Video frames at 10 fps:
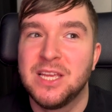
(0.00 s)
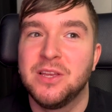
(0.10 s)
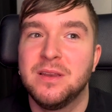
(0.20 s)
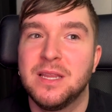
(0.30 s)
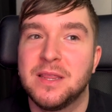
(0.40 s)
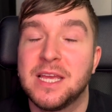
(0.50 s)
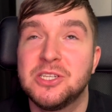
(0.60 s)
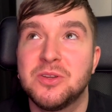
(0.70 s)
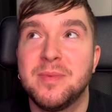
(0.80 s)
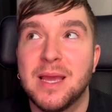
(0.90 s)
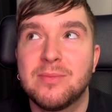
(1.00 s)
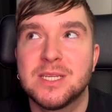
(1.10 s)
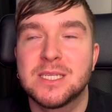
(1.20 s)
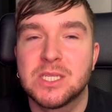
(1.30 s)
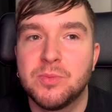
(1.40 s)
you, they should be able
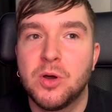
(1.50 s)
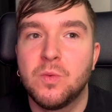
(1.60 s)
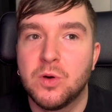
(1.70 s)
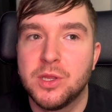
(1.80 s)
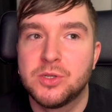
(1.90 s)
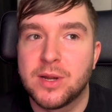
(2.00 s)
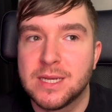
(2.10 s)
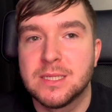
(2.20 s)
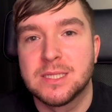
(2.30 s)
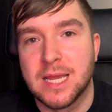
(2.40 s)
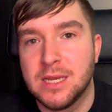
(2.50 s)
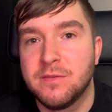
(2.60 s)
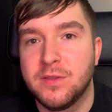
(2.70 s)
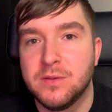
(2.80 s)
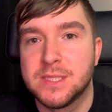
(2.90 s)
to sum up what they're trying to say in a
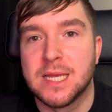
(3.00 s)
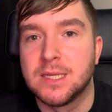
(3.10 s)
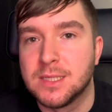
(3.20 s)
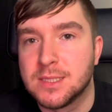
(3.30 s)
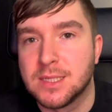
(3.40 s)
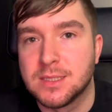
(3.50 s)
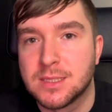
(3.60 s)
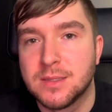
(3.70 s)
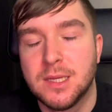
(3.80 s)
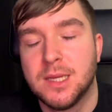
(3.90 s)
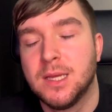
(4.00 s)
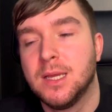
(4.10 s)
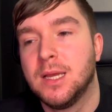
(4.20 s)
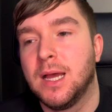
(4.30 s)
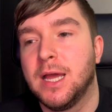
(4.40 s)
few sentences.
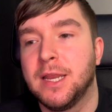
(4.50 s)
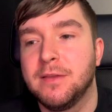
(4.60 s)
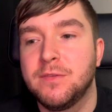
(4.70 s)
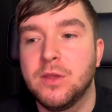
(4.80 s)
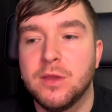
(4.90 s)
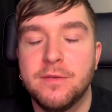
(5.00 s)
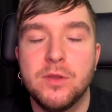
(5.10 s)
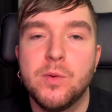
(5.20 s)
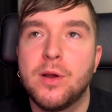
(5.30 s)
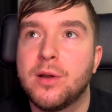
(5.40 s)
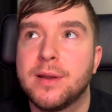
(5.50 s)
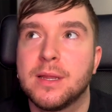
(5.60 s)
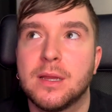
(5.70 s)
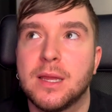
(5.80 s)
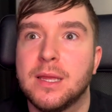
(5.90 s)
And if you if you are
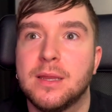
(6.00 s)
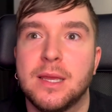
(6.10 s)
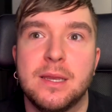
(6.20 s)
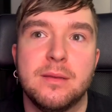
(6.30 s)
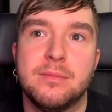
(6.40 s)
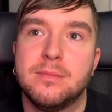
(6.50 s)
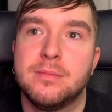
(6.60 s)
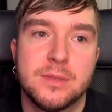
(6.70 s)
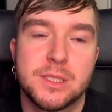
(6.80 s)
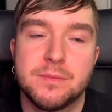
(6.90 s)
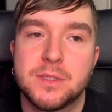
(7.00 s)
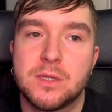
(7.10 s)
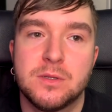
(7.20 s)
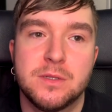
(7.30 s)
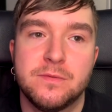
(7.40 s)
in, in, in some
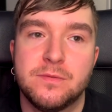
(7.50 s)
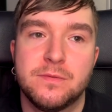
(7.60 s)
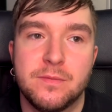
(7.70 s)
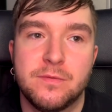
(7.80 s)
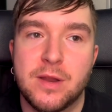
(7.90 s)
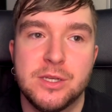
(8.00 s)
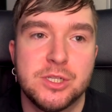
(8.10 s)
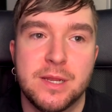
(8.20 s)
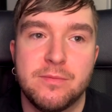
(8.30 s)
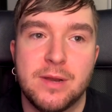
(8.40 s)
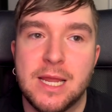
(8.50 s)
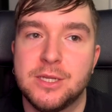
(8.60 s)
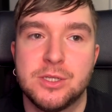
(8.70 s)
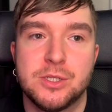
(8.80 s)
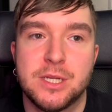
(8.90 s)
sort of friendship
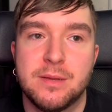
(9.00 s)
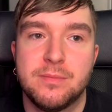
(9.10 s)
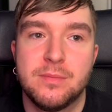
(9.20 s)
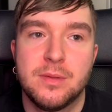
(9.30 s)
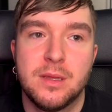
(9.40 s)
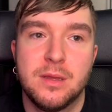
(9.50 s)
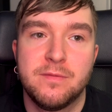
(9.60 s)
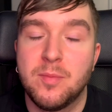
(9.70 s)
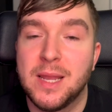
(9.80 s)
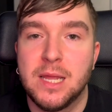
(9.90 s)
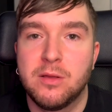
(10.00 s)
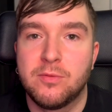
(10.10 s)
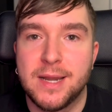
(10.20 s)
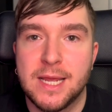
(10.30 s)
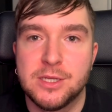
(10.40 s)
relationship, familial
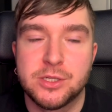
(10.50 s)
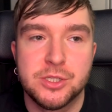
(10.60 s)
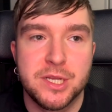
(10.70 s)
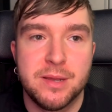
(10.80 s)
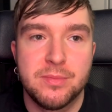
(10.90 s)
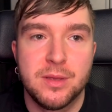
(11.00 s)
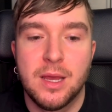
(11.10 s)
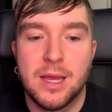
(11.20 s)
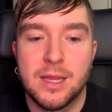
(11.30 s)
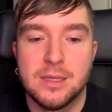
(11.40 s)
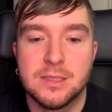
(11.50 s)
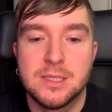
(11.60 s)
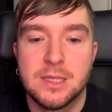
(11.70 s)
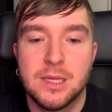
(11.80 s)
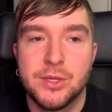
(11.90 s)
relationship,
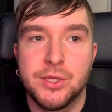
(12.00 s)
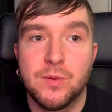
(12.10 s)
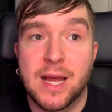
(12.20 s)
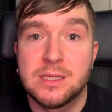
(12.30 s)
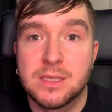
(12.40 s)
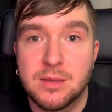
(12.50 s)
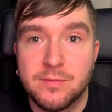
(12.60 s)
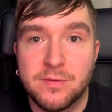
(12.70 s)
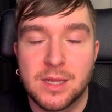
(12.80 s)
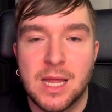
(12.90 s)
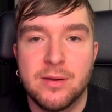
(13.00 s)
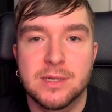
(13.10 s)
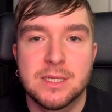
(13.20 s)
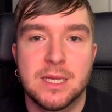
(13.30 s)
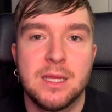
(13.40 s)
and you ask them for
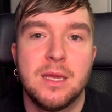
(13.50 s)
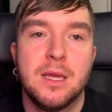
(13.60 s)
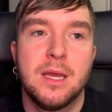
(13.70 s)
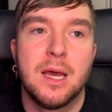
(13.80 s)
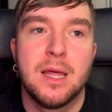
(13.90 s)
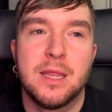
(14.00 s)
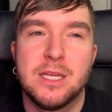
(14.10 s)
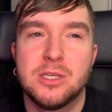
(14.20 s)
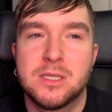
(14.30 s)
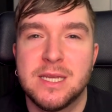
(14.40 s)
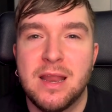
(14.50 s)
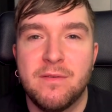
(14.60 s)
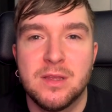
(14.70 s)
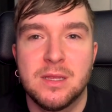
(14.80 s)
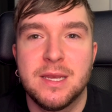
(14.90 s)
clarity, and they just
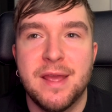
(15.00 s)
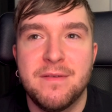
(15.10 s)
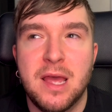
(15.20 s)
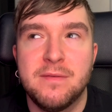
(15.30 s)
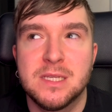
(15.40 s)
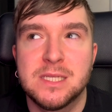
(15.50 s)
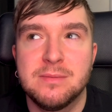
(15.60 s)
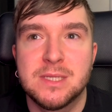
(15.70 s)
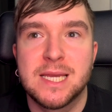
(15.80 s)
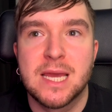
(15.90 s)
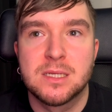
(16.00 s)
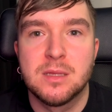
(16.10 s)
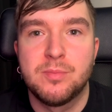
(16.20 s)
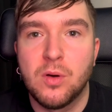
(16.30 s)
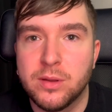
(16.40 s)
never never ever seem to get to the
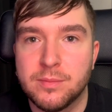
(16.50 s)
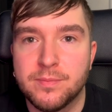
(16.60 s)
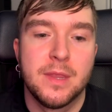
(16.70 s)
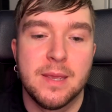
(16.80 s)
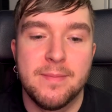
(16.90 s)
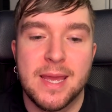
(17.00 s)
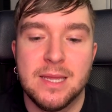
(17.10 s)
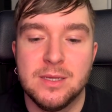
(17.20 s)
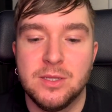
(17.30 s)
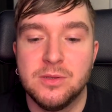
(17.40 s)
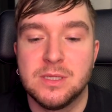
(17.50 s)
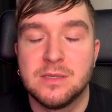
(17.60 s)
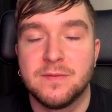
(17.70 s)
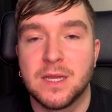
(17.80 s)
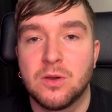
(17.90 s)
point. They may use
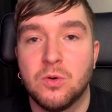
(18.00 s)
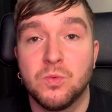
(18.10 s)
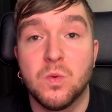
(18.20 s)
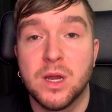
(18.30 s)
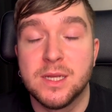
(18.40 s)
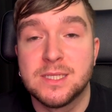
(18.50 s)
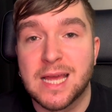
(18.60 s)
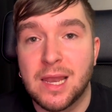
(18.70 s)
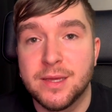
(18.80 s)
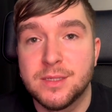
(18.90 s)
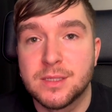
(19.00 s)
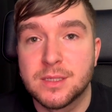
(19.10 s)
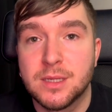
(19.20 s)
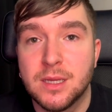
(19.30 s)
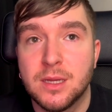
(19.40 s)
this thing called word
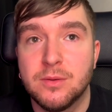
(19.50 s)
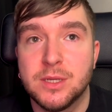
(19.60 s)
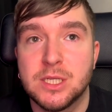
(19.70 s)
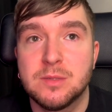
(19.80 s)
salads, which is